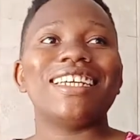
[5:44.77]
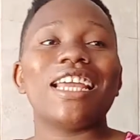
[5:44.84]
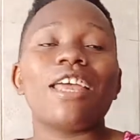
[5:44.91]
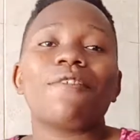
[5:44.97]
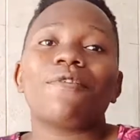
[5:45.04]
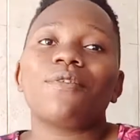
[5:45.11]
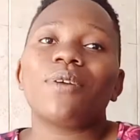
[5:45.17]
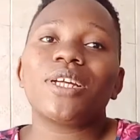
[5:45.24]

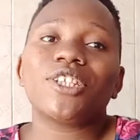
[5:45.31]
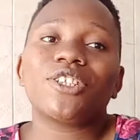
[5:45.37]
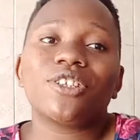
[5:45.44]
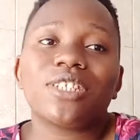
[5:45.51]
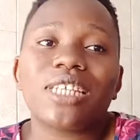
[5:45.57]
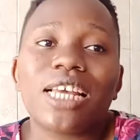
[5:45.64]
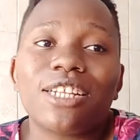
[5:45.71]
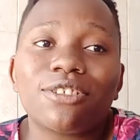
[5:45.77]
if you want your
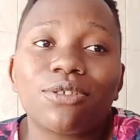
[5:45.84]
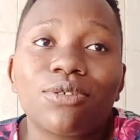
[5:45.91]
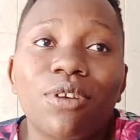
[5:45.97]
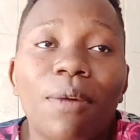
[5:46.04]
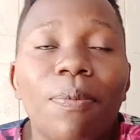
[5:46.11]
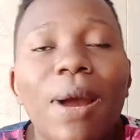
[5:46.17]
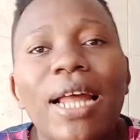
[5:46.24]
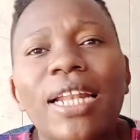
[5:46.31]
child to grow
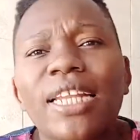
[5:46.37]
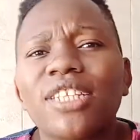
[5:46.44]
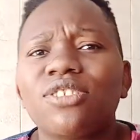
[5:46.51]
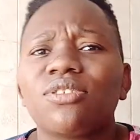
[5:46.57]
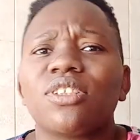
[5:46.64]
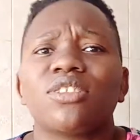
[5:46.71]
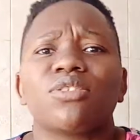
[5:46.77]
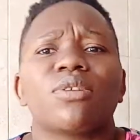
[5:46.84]
up, unless
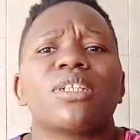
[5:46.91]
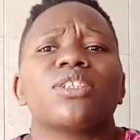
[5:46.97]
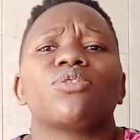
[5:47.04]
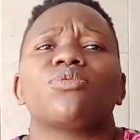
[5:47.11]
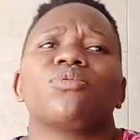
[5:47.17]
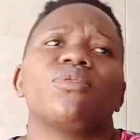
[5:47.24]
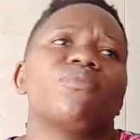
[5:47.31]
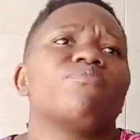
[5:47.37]
you just want
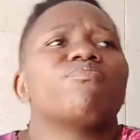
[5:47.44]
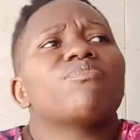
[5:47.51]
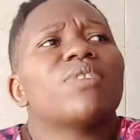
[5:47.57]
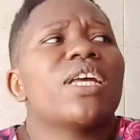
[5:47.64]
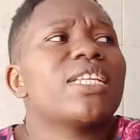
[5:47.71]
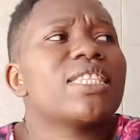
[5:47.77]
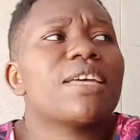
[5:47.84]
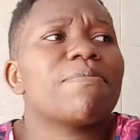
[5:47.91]
to
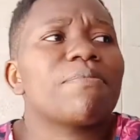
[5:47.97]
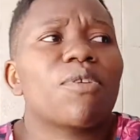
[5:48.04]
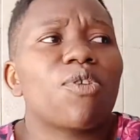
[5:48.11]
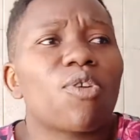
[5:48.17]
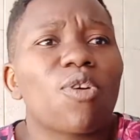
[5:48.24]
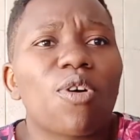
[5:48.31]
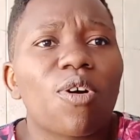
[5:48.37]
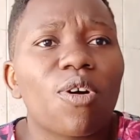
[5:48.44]
let them
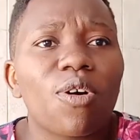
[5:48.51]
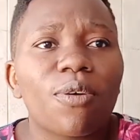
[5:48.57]
grow